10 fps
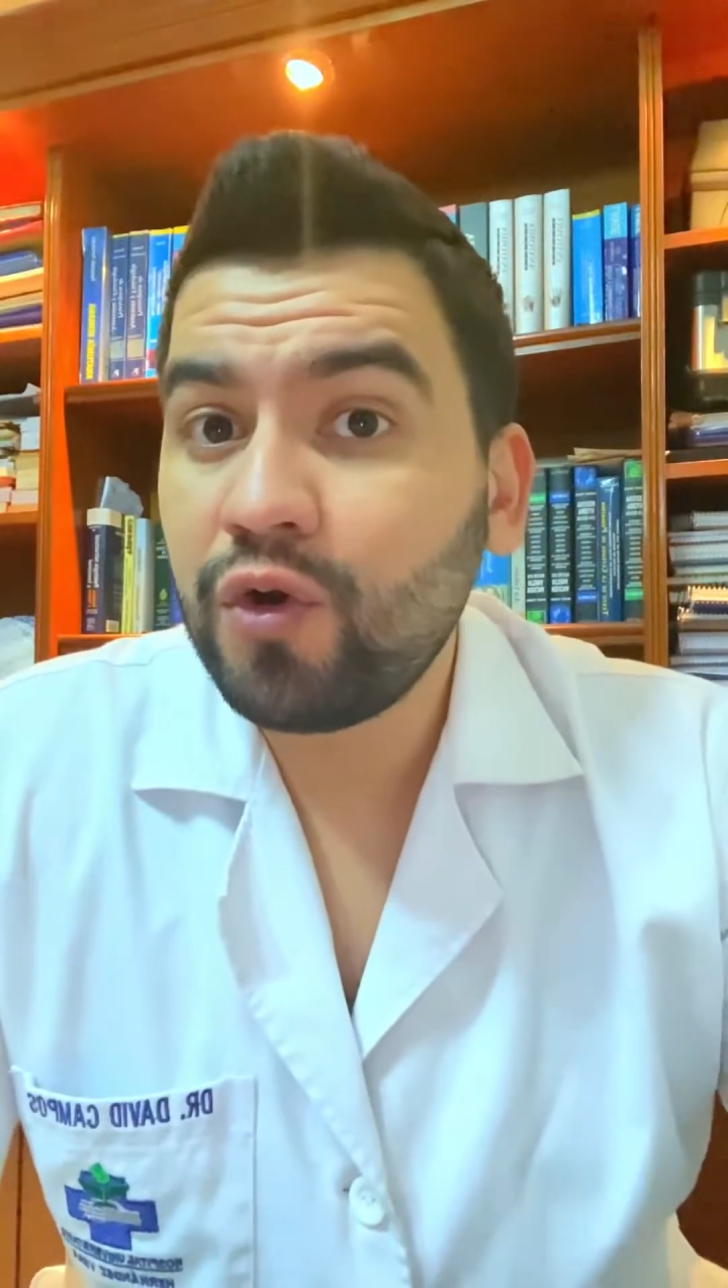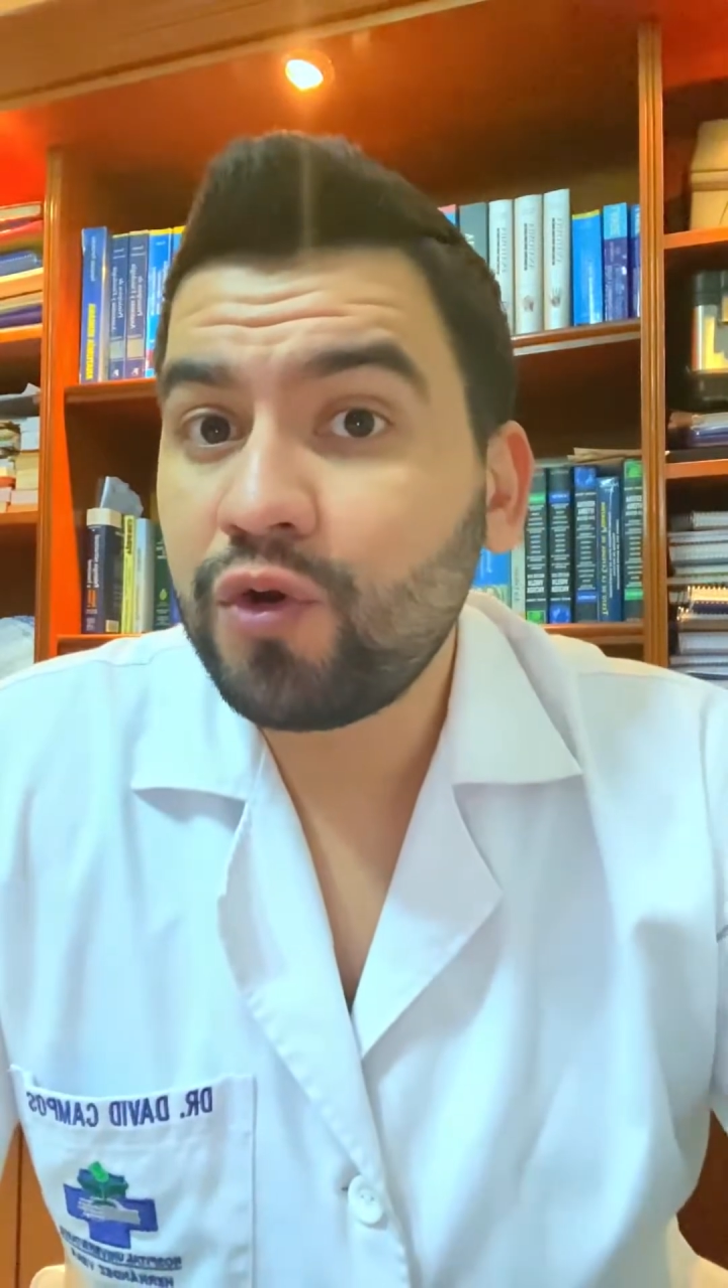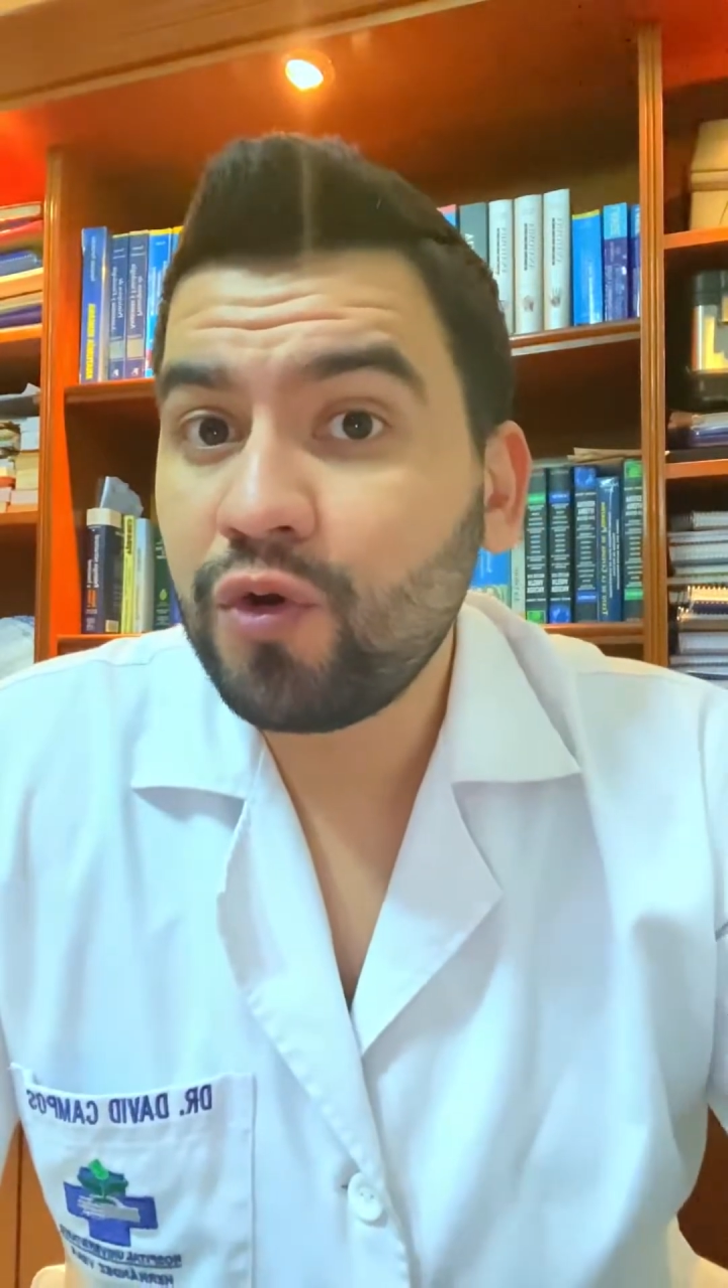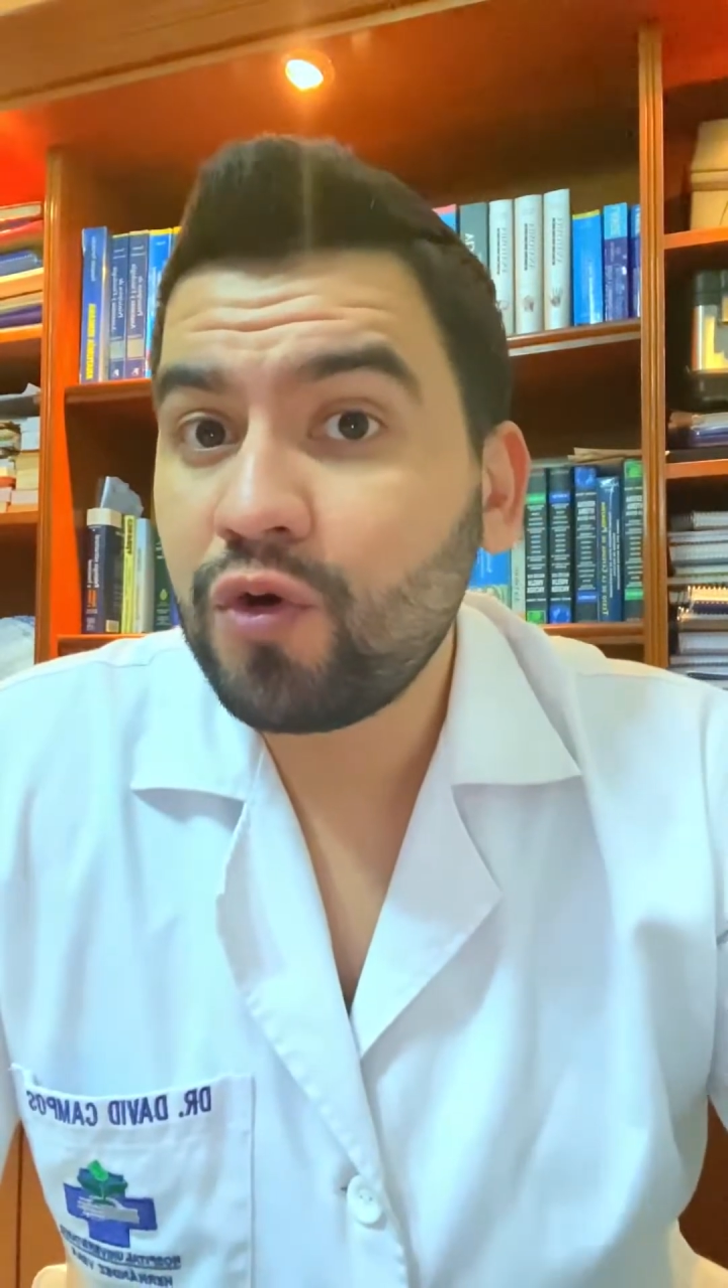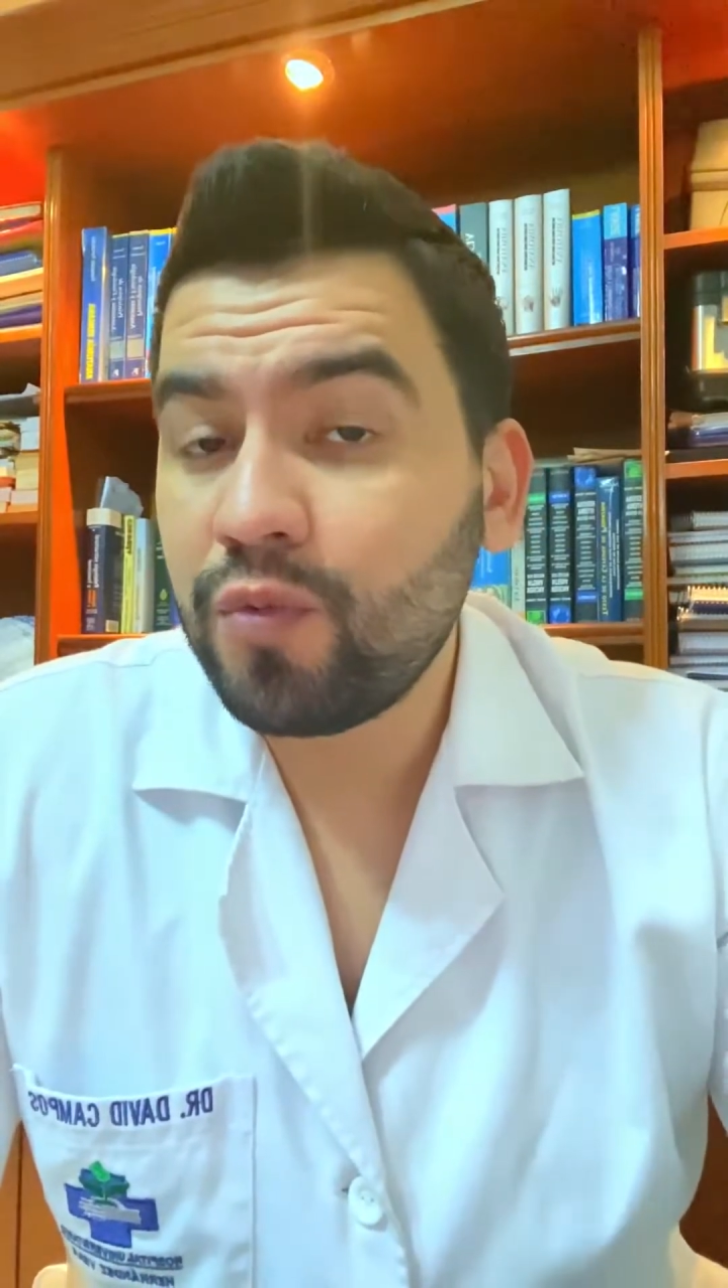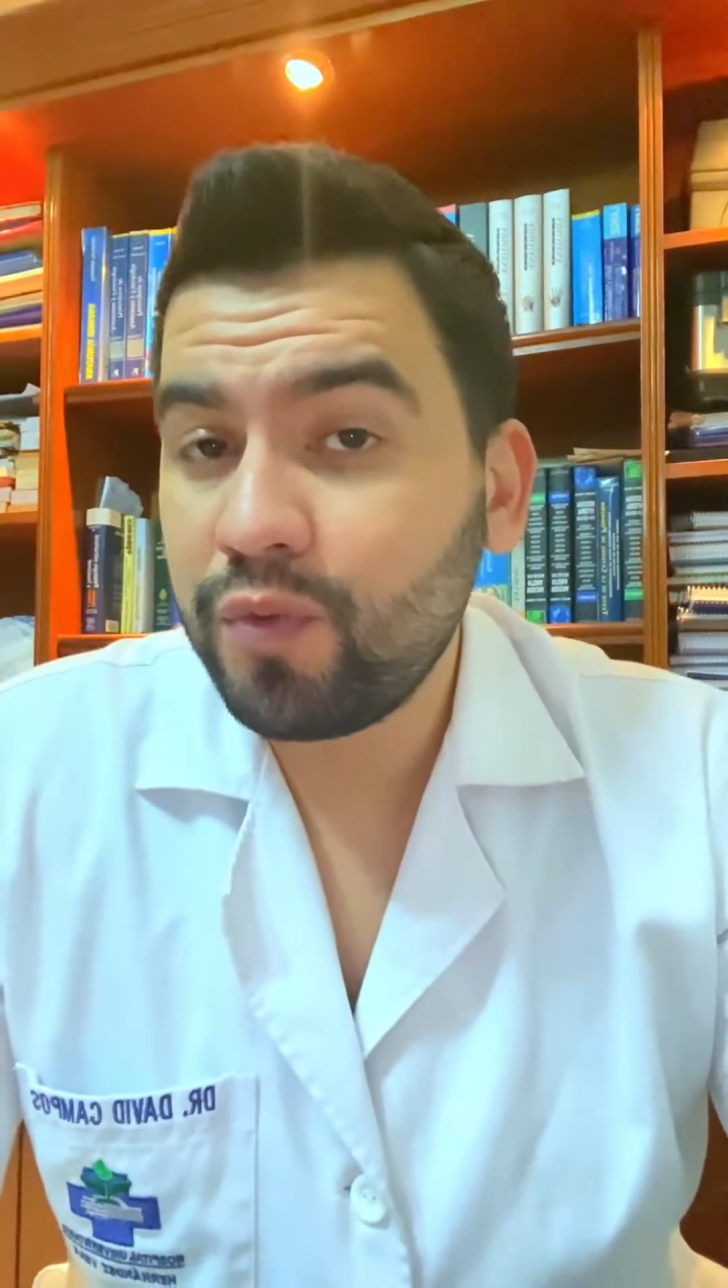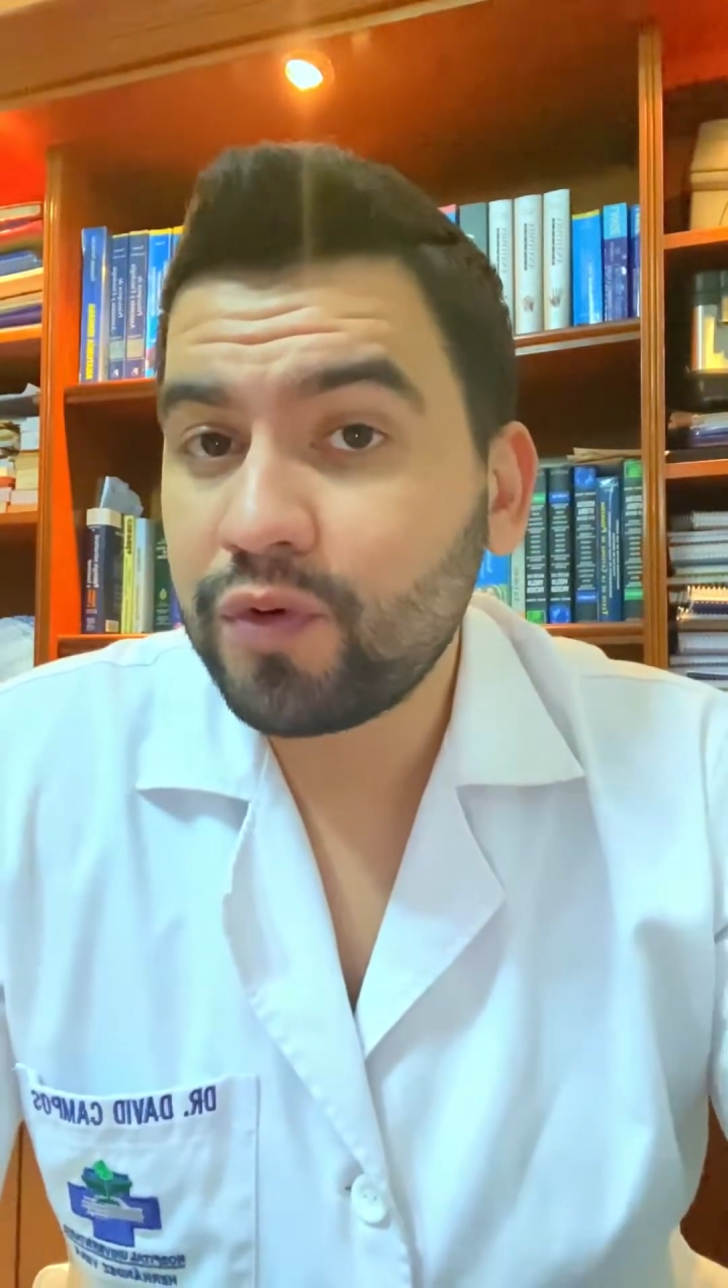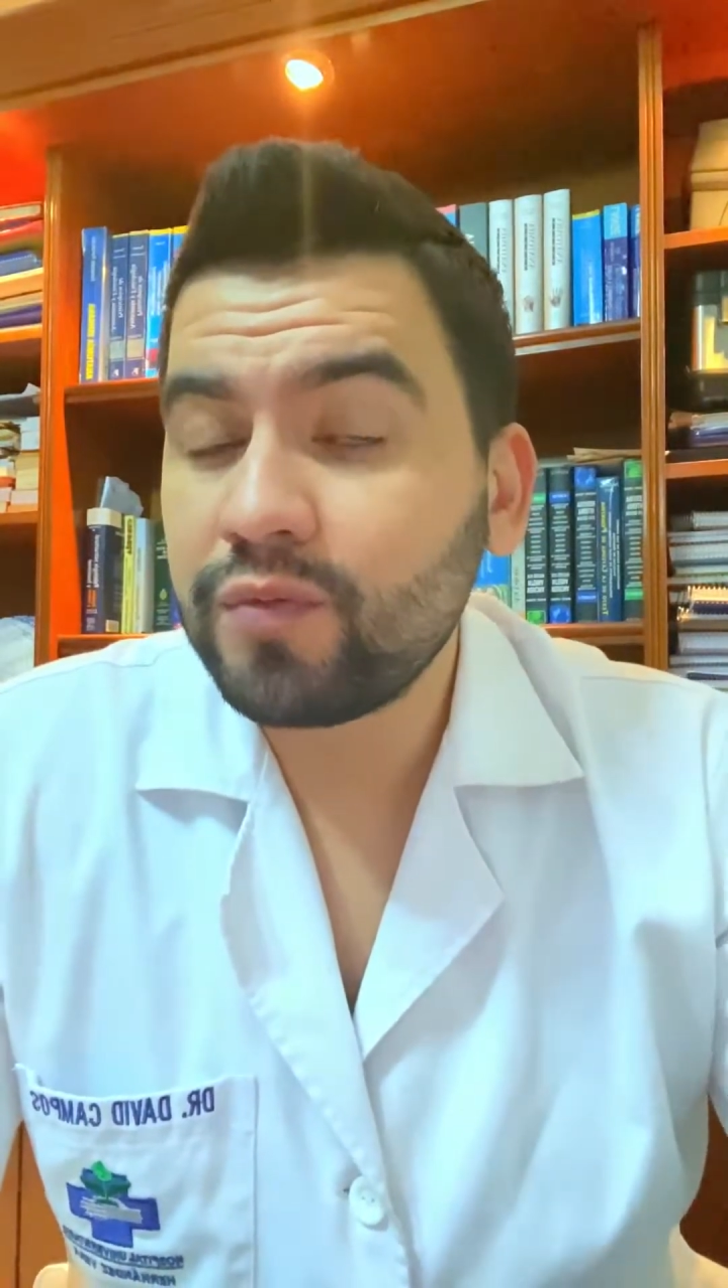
for several